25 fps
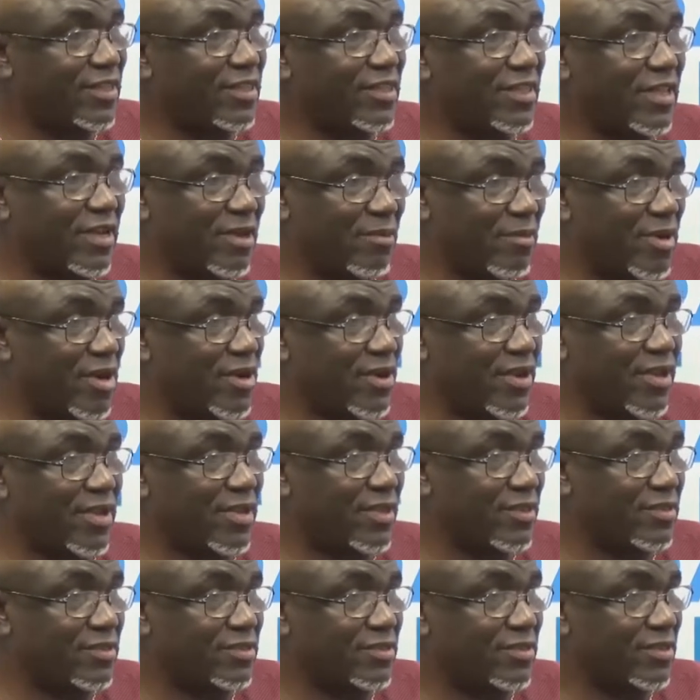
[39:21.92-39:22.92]
than
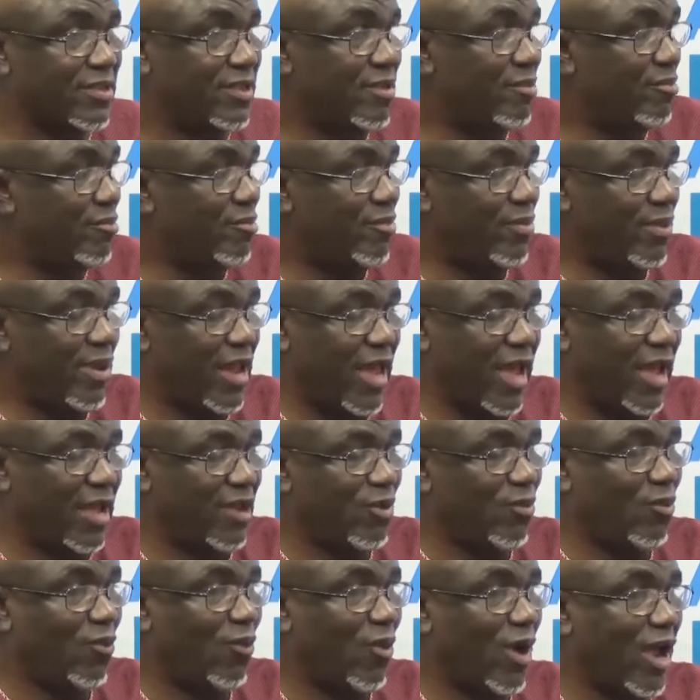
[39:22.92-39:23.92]
Americans. Black,
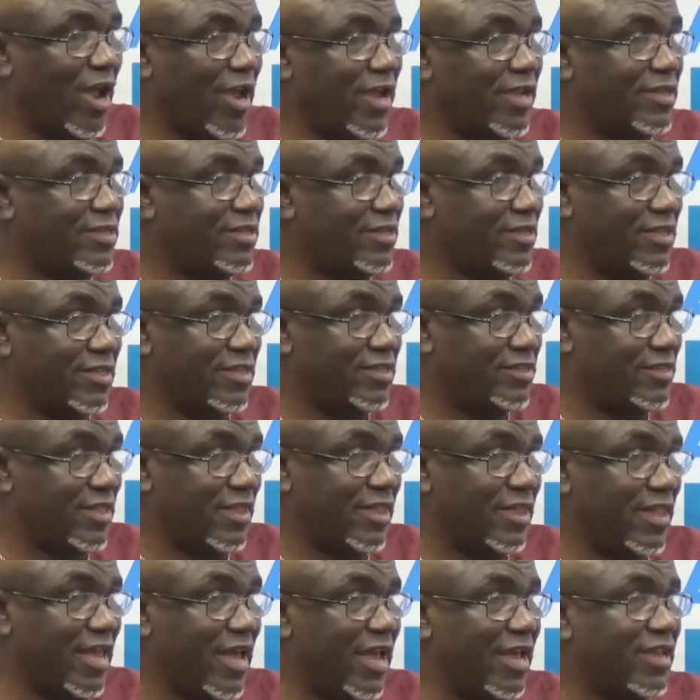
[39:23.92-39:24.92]
white, this
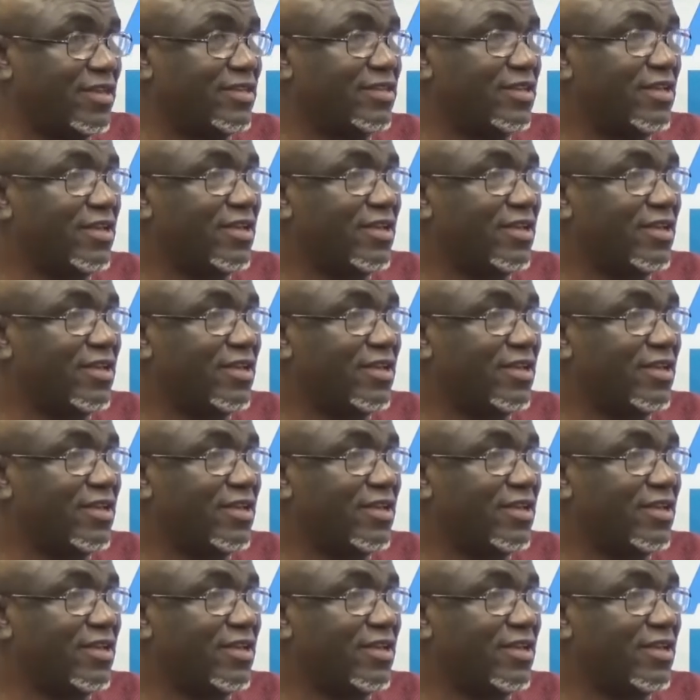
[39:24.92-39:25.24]
and that.